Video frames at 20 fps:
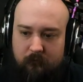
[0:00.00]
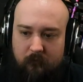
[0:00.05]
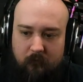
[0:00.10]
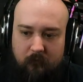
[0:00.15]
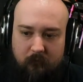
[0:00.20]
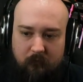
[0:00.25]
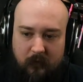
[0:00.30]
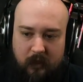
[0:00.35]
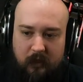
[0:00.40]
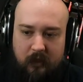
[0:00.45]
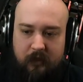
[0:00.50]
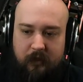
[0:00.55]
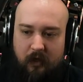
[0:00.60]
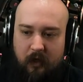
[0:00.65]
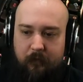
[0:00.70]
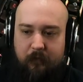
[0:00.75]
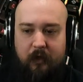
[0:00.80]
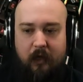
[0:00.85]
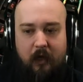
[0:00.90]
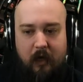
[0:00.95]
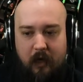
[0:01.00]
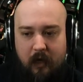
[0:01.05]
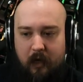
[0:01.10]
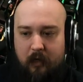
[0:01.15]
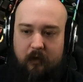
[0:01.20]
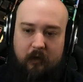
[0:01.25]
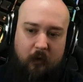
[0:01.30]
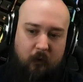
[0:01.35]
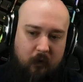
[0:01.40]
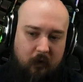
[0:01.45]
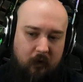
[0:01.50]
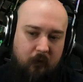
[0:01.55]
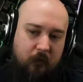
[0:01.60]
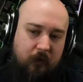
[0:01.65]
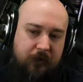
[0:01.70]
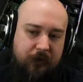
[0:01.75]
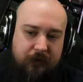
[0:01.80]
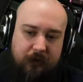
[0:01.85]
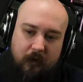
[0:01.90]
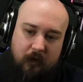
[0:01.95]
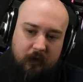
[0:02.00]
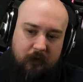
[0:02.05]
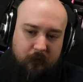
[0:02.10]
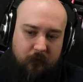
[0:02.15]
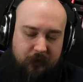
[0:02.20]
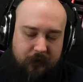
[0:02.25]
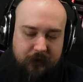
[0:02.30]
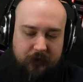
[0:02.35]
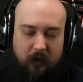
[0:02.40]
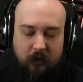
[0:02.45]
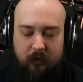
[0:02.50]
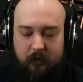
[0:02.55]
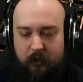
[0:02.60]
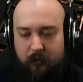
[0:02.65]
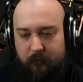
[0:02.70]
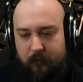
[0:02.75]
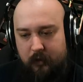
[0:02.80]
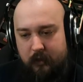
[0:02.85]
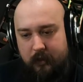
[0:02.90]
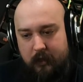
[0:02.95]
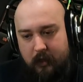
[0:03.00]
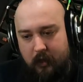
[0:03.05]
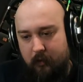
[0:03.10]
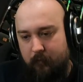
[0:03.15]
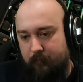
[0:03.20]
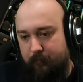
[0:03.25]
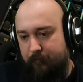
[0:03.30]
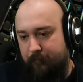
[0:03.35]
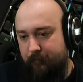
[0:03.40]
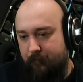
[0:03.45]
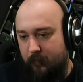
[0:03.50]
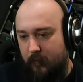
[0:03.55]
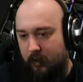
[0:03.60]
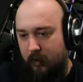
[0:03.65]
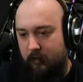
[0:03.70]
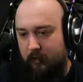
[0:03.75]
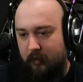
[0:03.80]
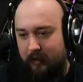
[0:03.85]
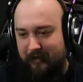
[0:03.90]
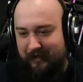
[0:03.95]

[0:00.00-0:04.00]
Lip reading: Meeting time, yeah, I know we're stalling a bit, Cap, but